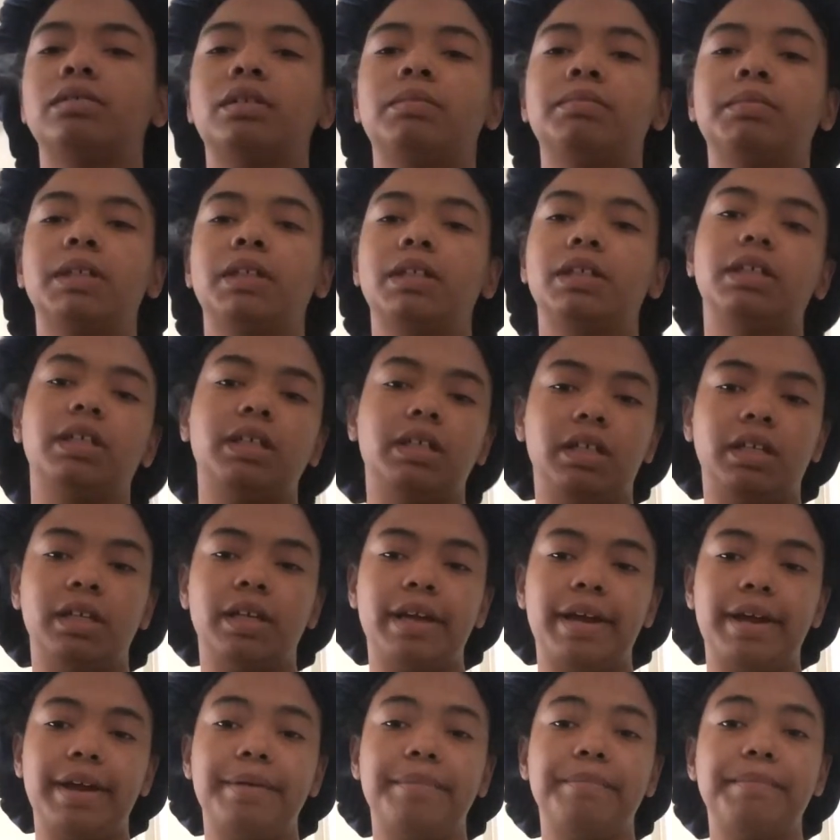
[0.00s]
I'm done hitting
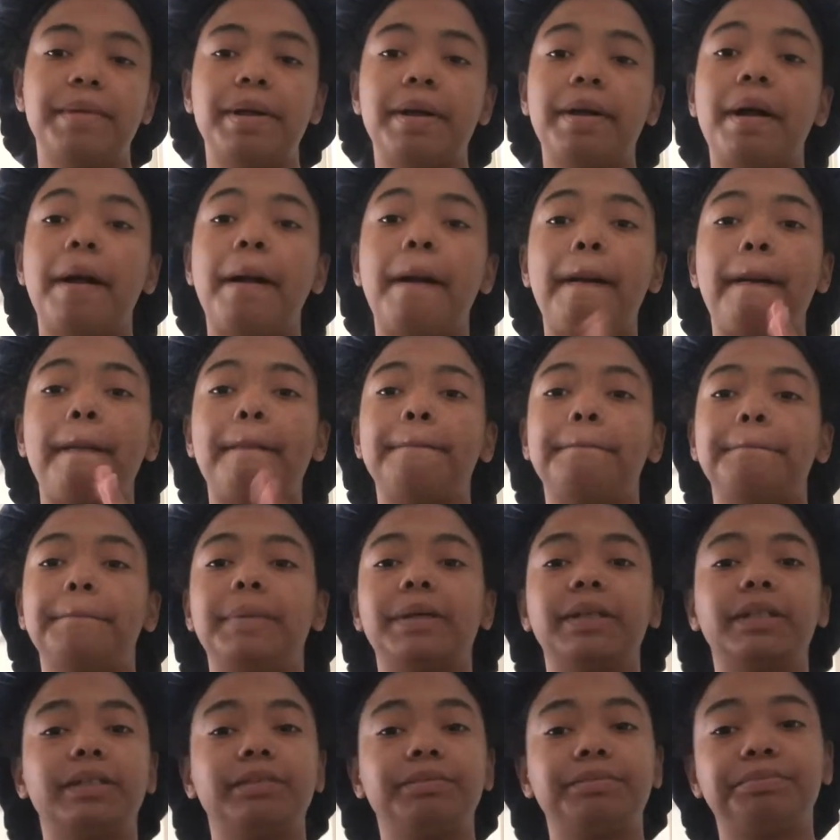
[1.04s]
that.
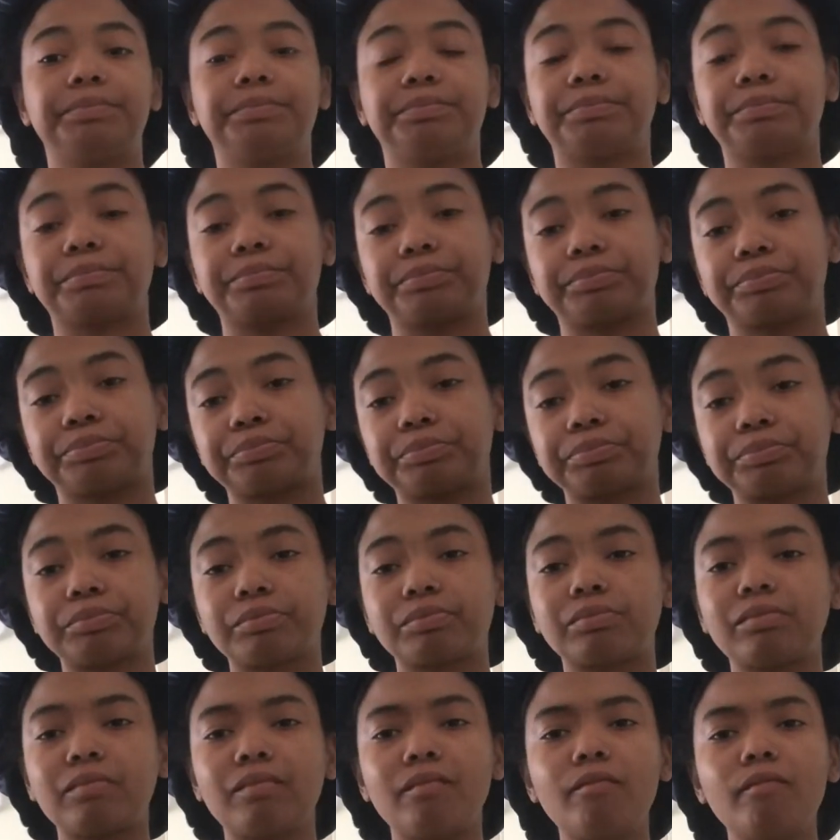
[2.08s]
But
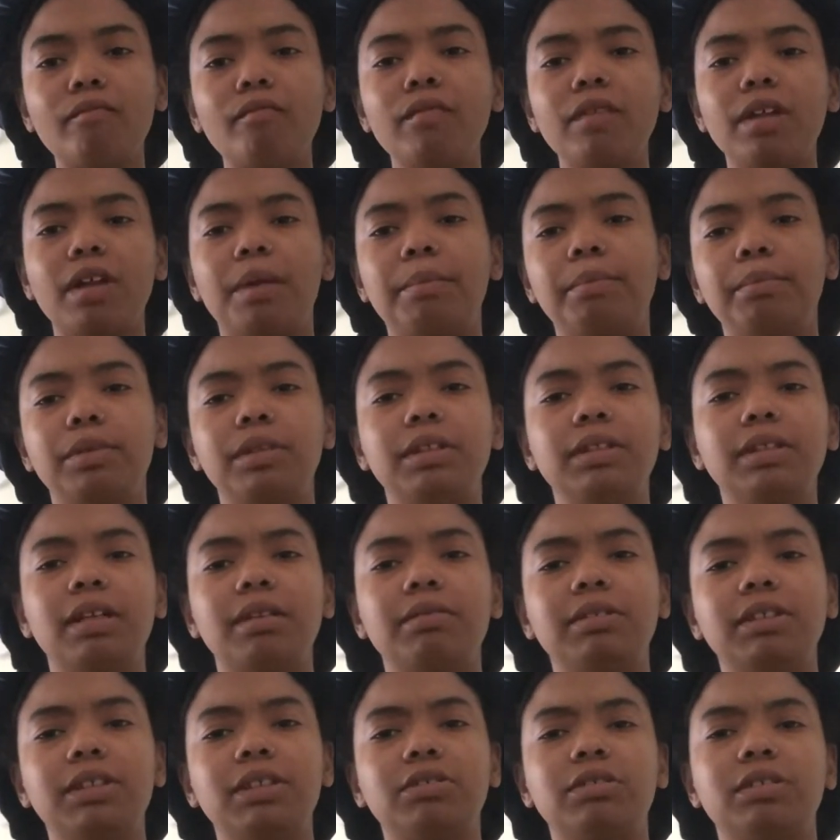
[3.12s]
boys
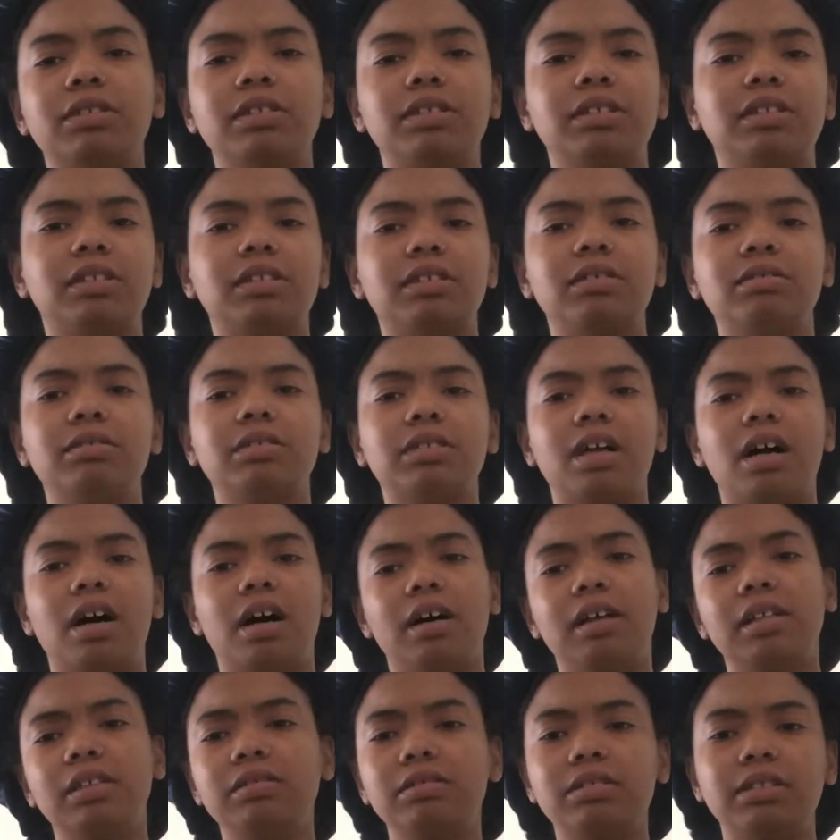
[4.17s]
always use the excuse,
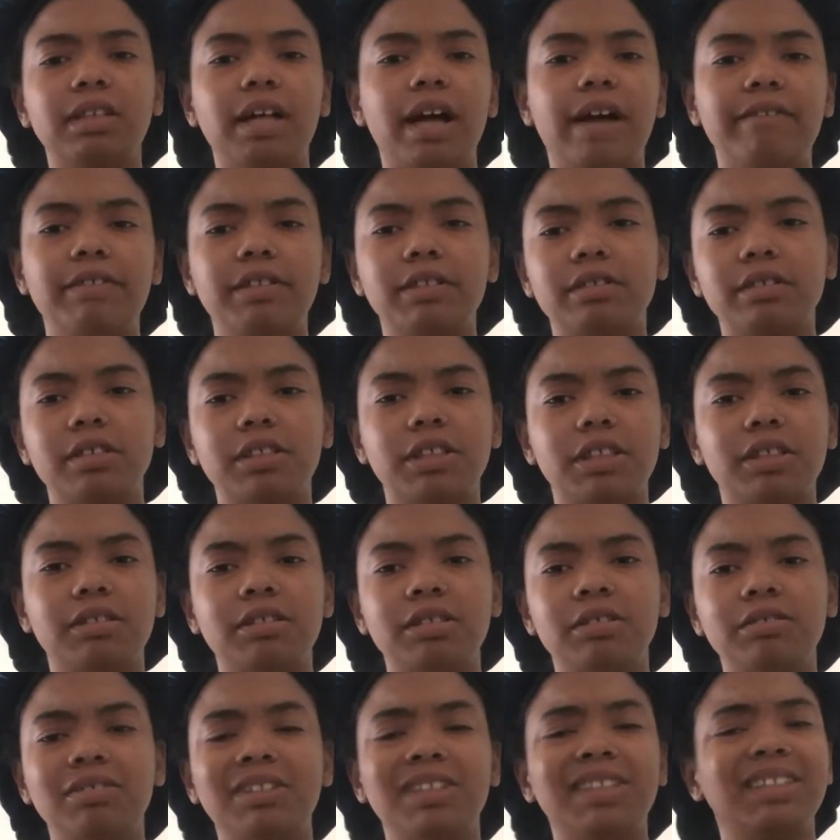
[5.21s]
oh, I used to have a crush on
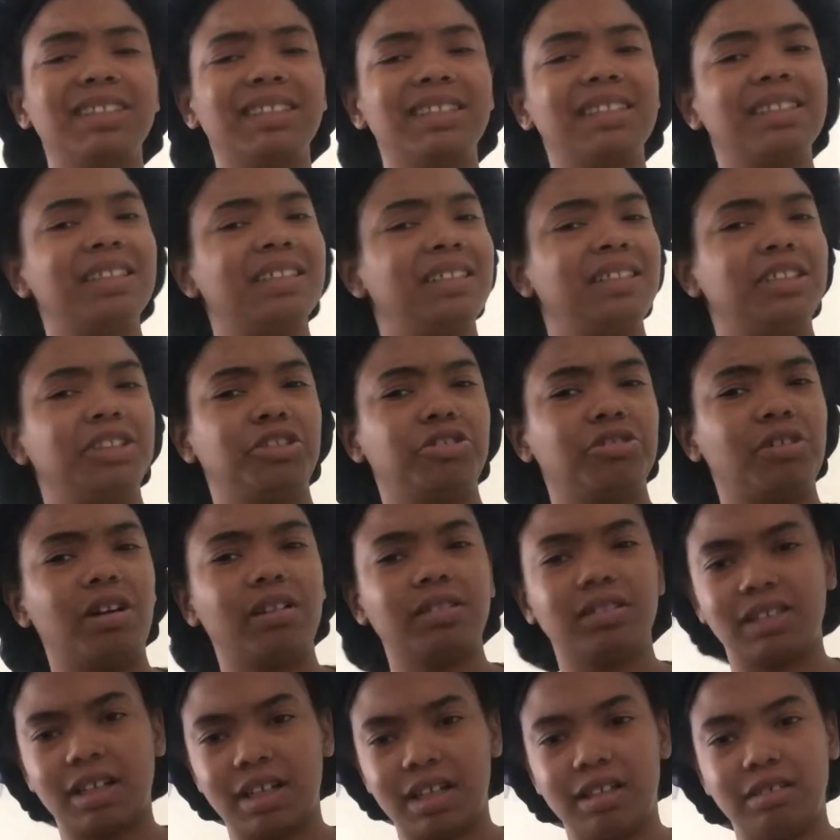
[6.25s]
you just to get in your
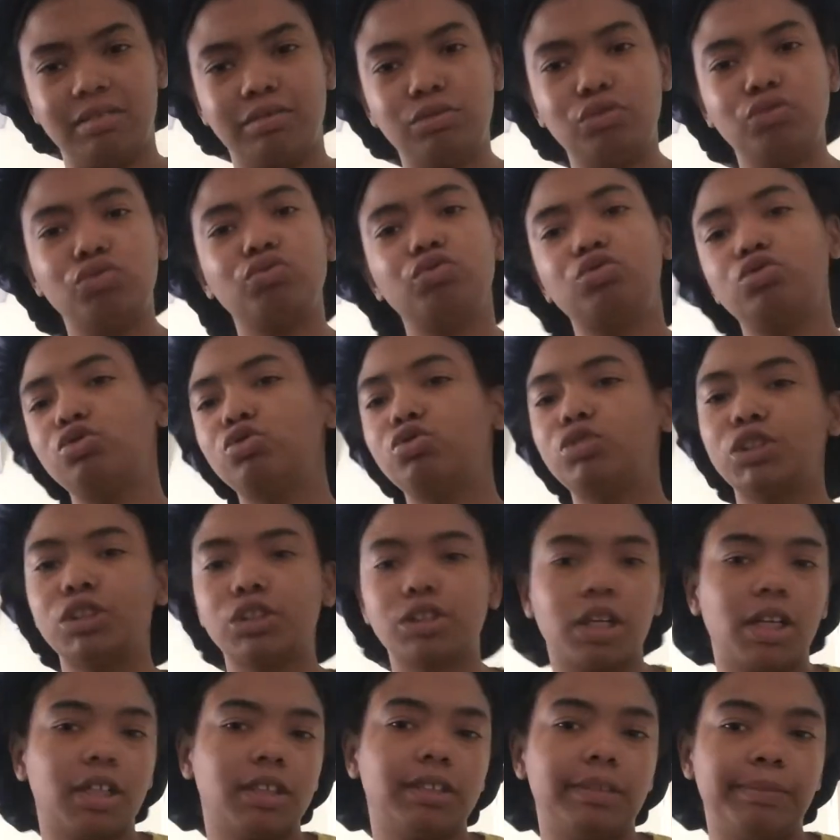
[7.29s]
drawers. Like, you just
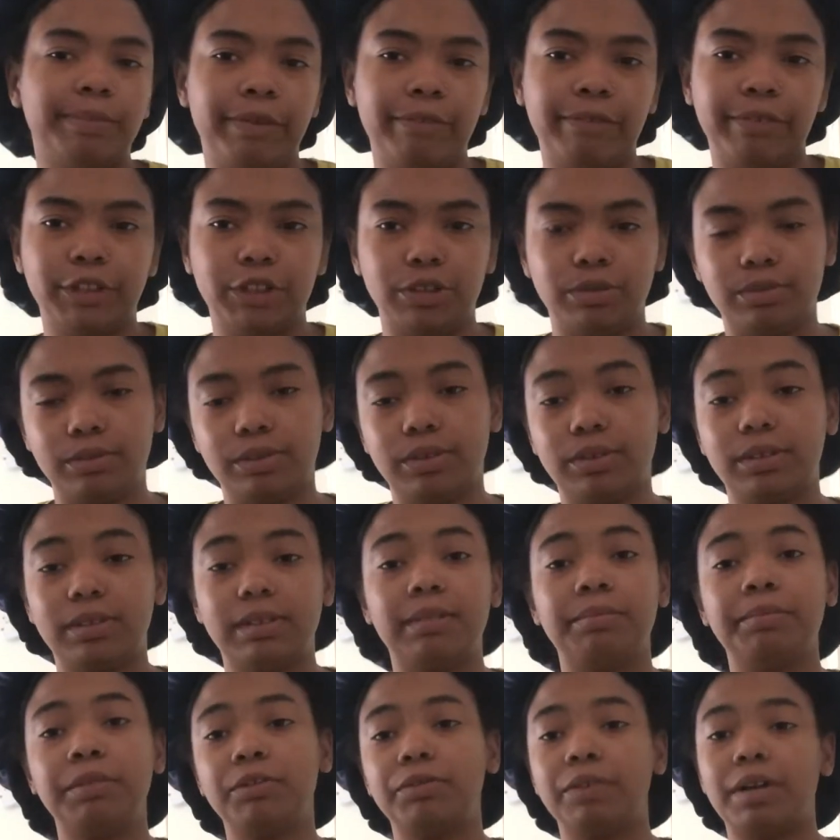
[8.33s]
trying to tell
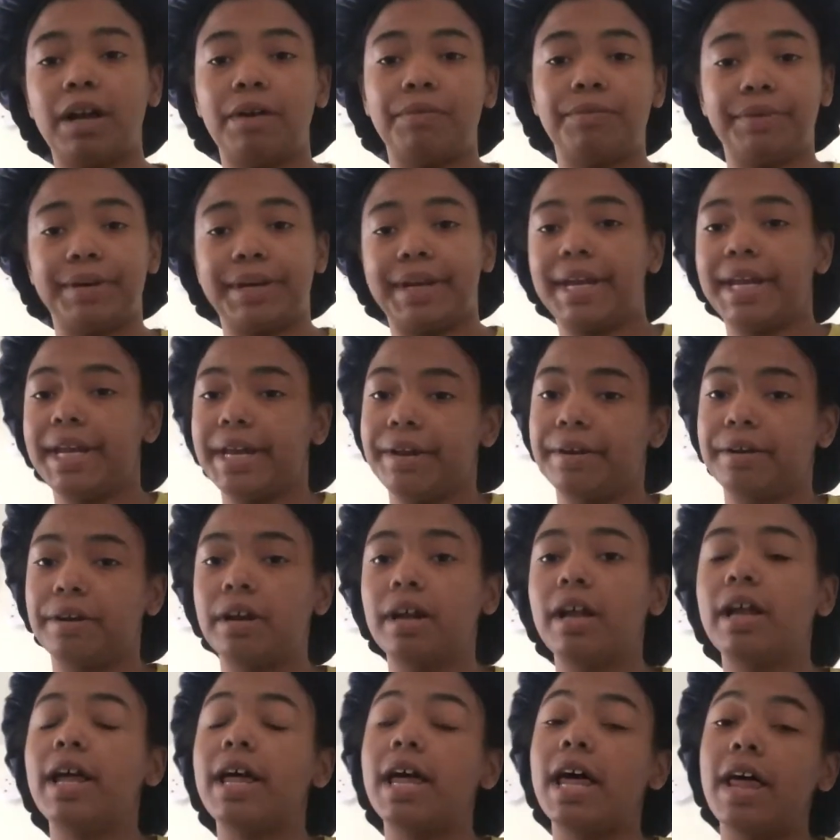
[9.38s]
me what I want to hear
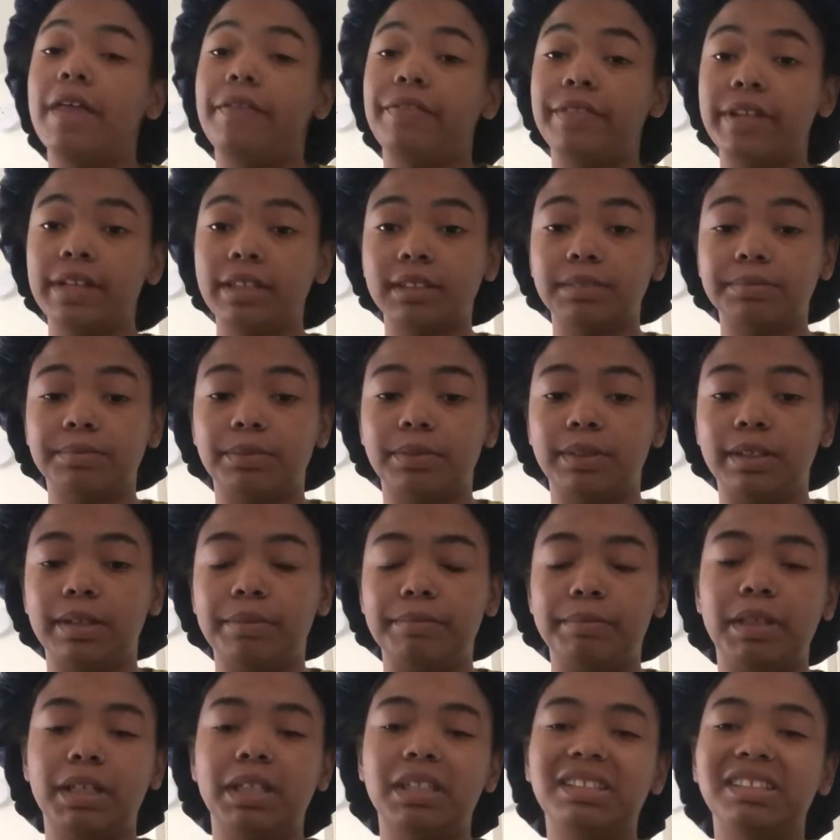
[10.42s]
at this point.
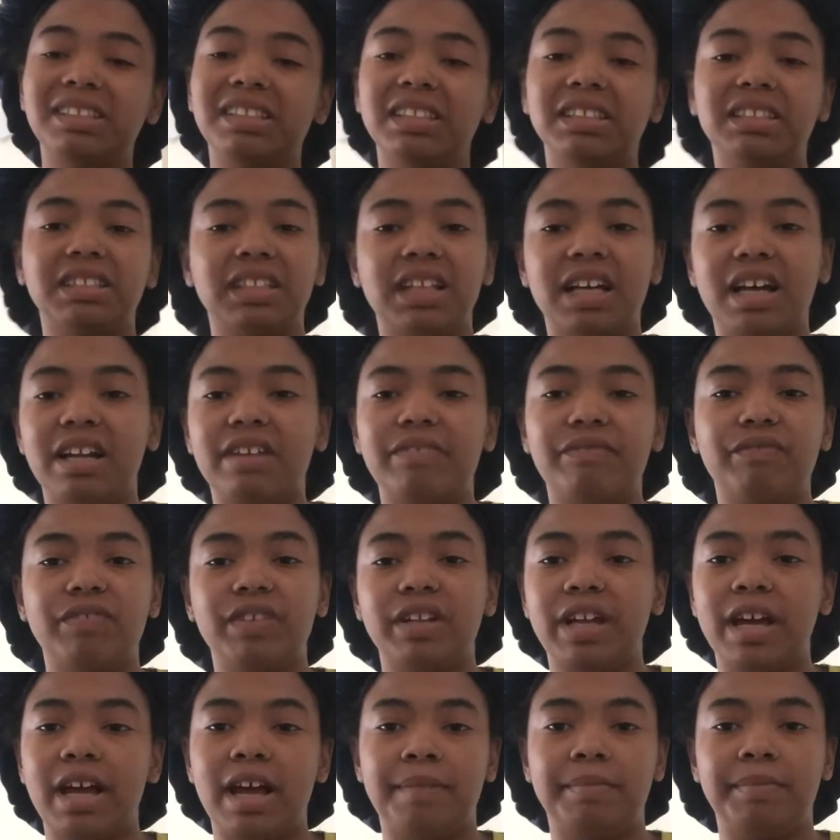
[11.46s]
But that's not
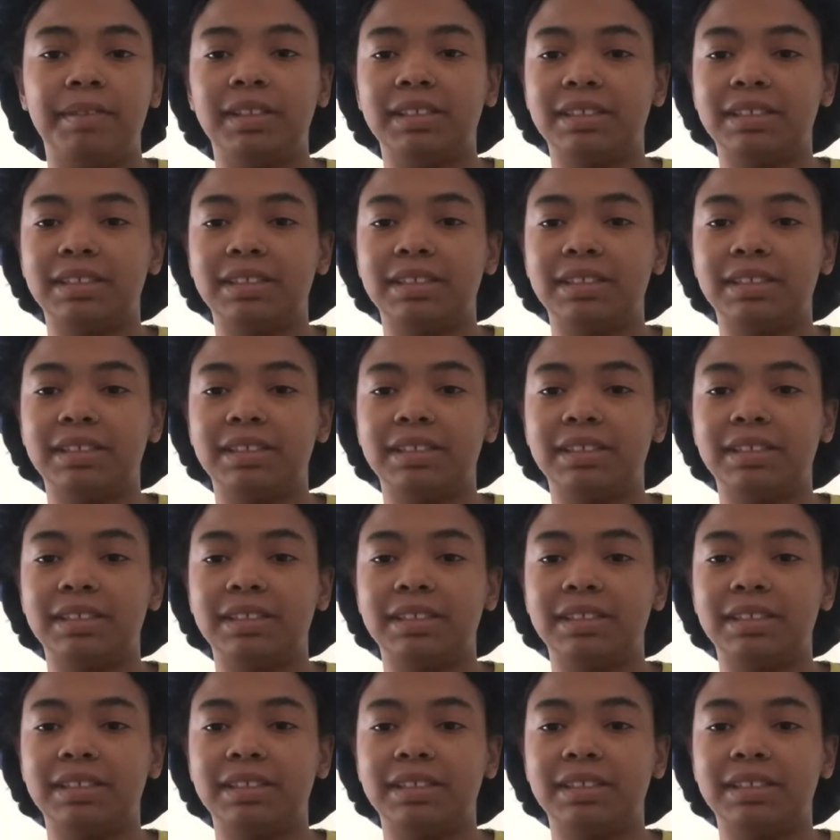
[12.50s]
finna happen.